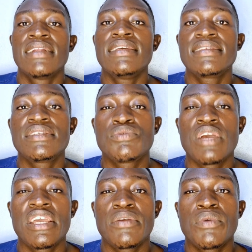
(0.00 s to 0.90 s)
This is
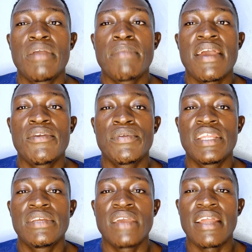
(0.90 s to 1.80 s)
whereby you
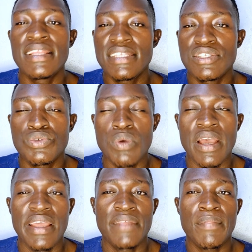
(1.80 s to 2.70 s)
need. This is
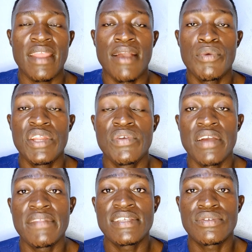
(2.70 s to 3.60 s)
why when you
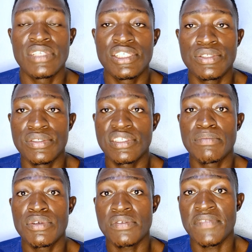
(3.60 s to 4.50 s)
have these conditions,
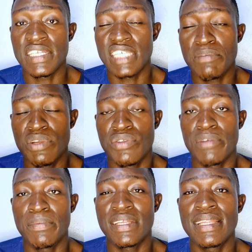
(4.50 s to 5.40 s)
most of the time when you
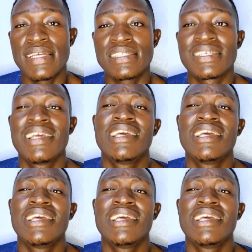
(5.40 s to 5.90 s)
are pregnant,